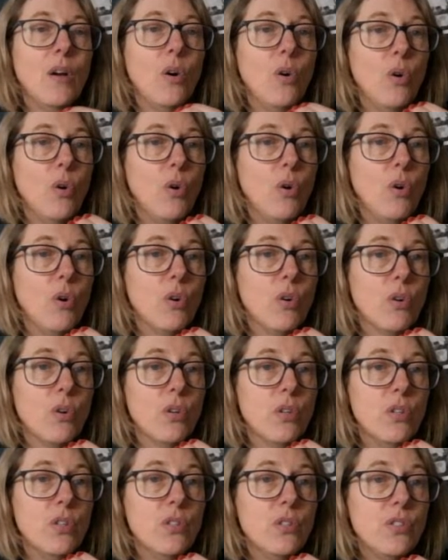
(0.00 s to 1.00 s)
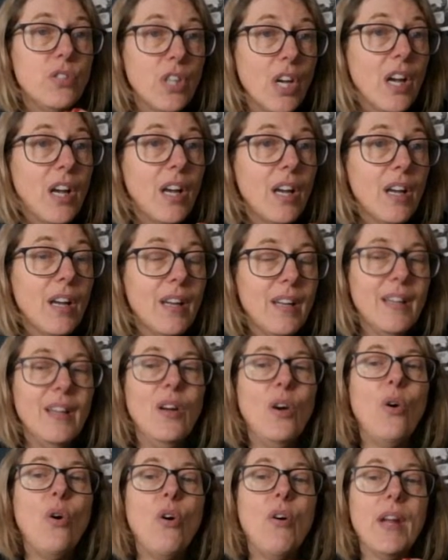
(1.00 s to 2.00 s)
or t,
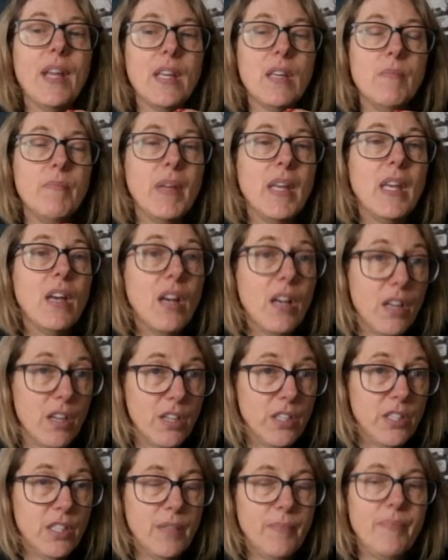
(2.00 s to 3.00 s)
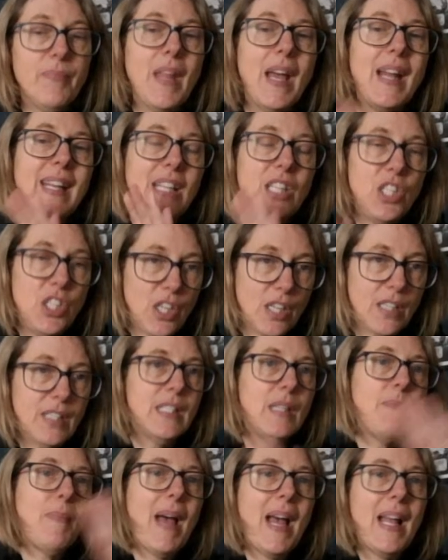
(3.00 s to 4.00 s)
or it can be ud, and it
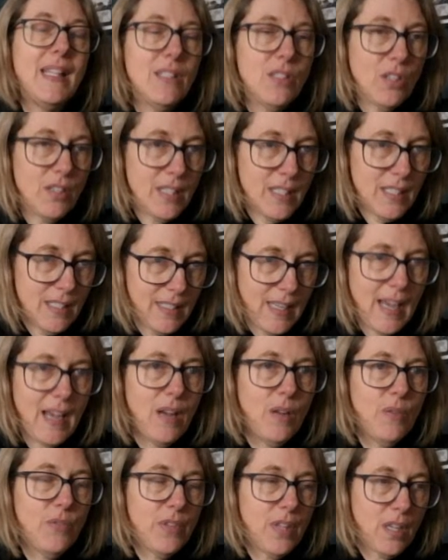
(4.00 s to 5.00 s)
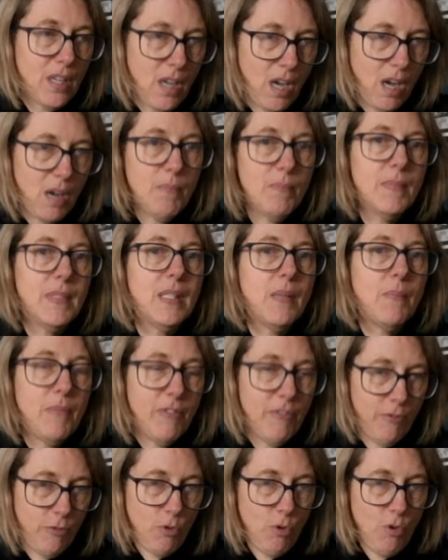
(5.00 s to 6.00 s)
just depends on the sound that comes
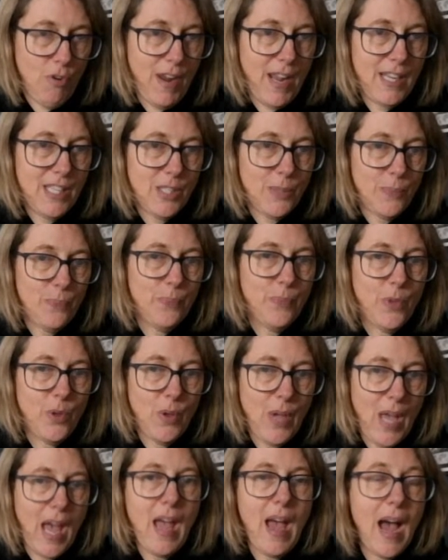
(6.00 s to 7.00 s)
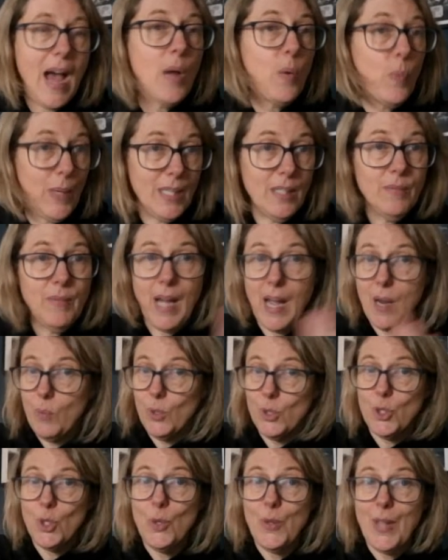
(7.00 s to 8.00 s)
before it. Okay, I will
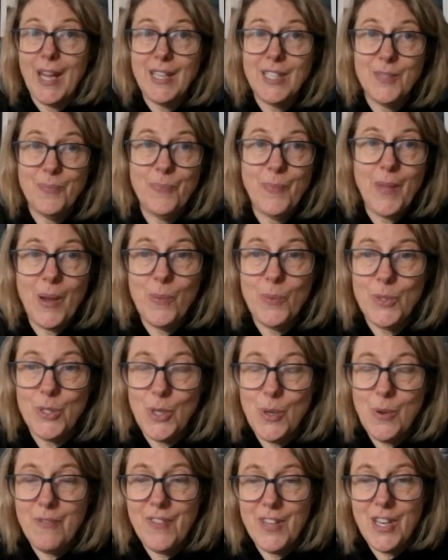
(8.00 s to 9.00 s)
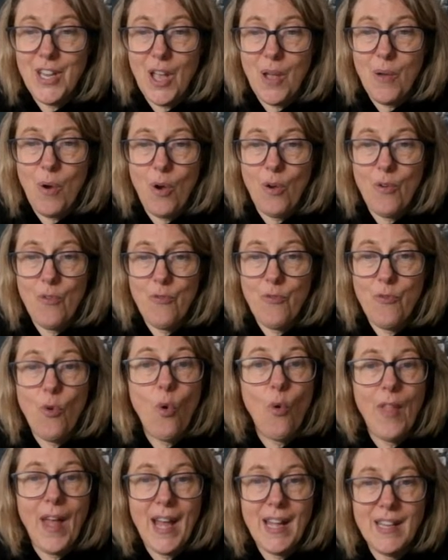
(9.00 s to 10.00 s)
do that. I will do a video
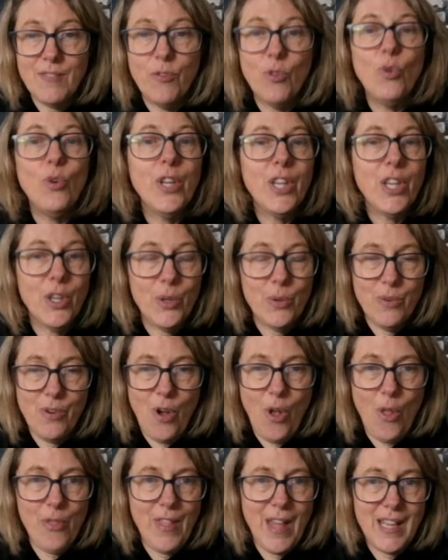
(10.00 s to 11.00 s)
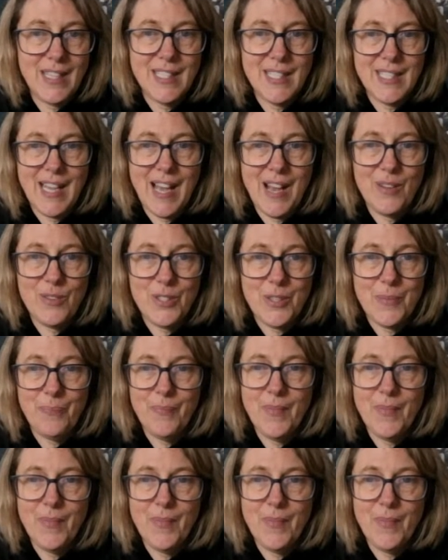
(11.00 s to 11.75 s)
for that, for you, on that sound.